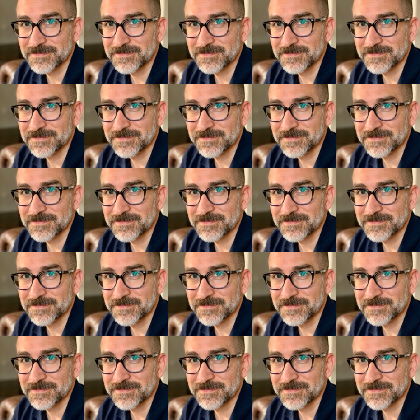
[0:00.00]

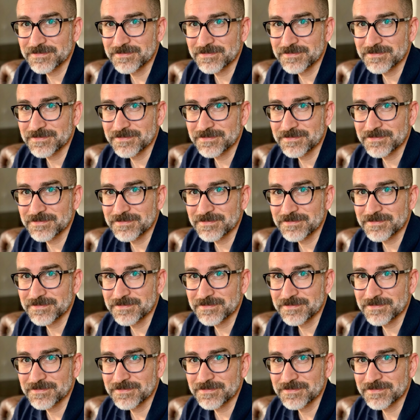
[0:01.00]

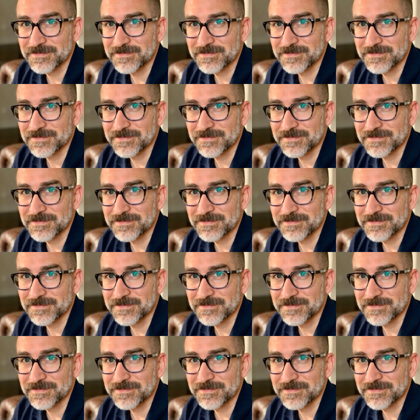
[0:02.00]

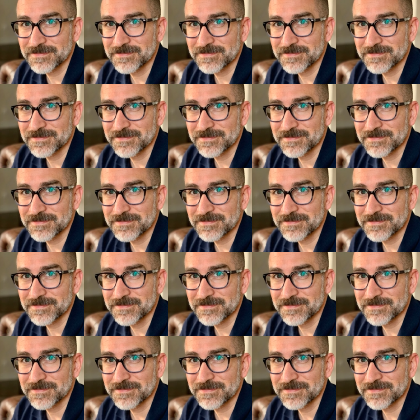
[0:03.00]

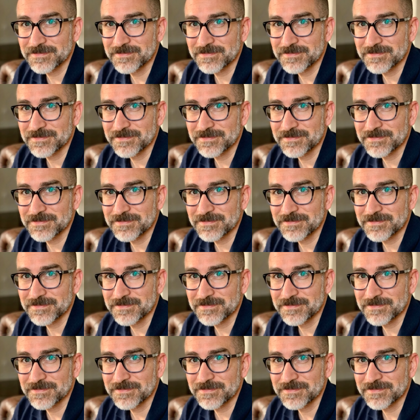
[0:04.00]

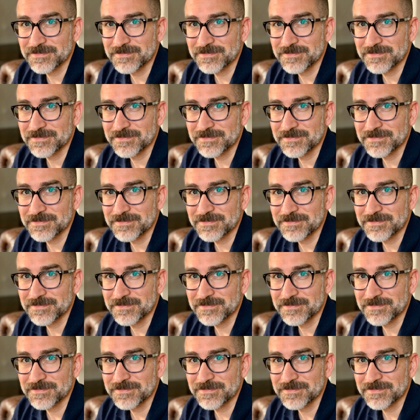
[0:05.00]
This is a still picture; no speech is visible.